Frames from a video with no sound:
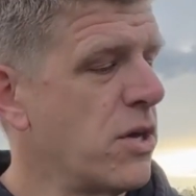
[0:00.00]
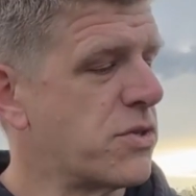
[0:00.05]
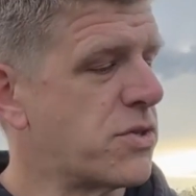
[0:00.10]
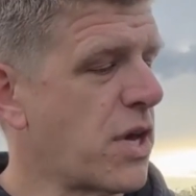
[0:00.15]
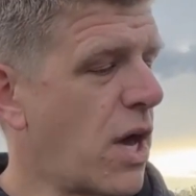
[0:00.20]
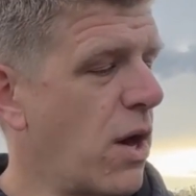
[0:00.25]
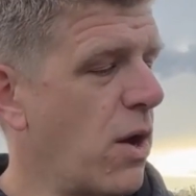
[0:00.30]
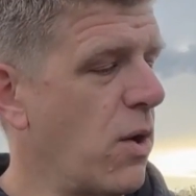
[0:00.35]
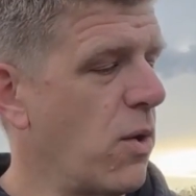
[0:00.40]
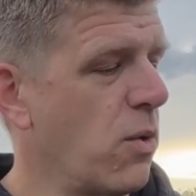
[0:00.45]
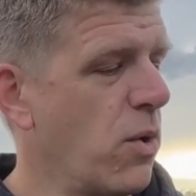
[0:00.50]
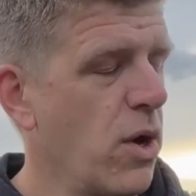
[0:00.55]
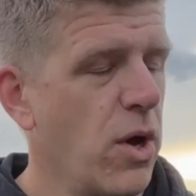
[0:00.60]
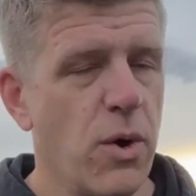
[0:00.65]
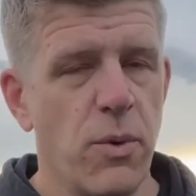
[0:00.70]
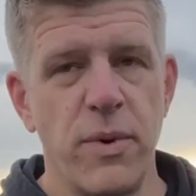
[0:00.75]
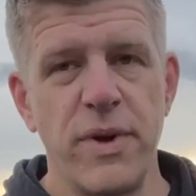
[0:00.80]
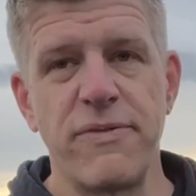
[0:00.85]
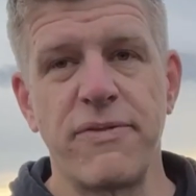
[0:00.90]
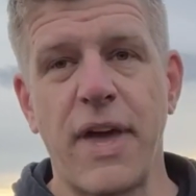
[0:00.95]
So
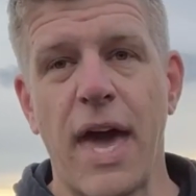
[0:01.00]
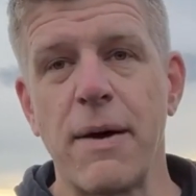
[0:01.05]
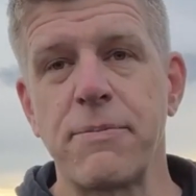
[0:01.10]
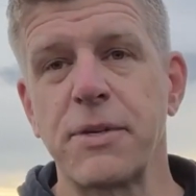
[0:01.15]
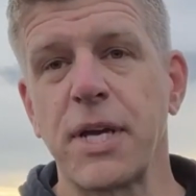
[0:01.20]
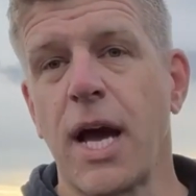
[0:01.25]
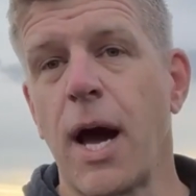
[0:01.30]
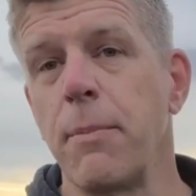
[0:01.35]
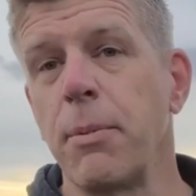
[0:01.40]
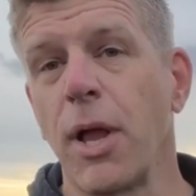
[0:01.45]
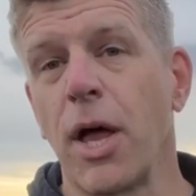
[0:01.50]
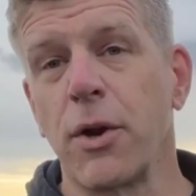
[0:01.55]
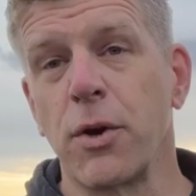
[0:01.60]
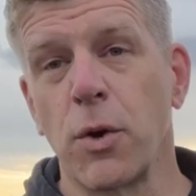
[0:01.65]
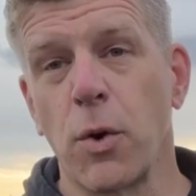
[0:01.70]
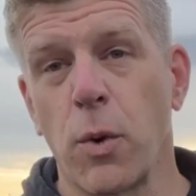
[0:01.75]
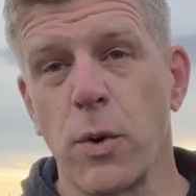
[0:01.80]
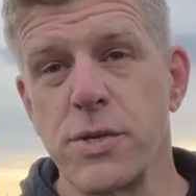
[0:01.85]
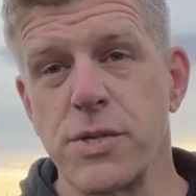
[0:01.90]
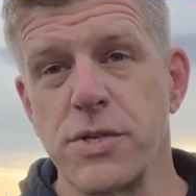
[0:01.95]
we've kept a couple
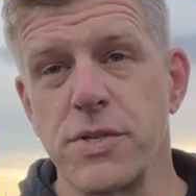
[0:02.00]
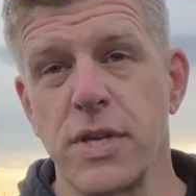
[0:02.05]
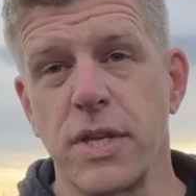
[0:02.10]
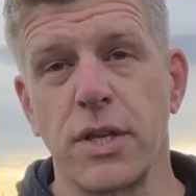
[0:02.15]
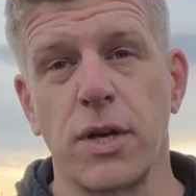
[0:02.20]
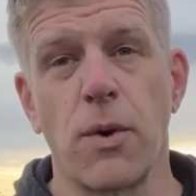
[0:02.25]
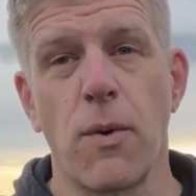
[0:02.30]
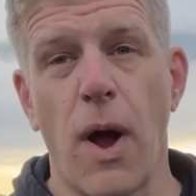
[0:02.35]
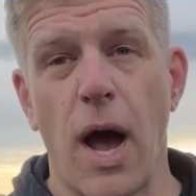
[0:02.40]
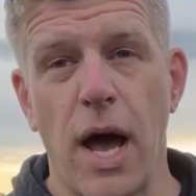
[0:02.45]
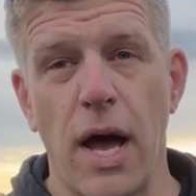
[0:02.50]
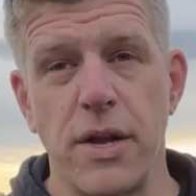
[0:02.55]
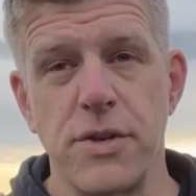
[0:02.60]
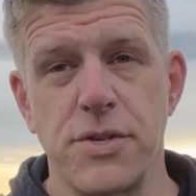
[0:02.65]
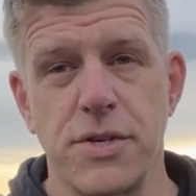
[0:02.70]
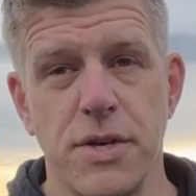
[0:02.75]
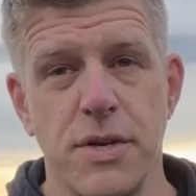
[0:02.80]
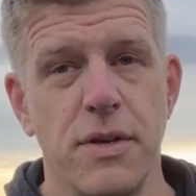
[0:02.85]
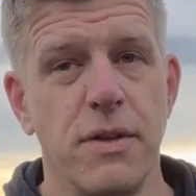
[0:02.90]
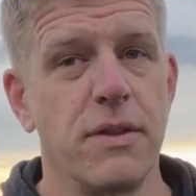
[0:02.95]
hundred horses in the
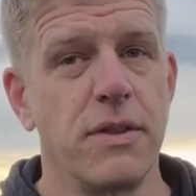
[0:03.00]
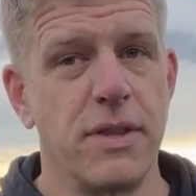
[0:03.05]
garage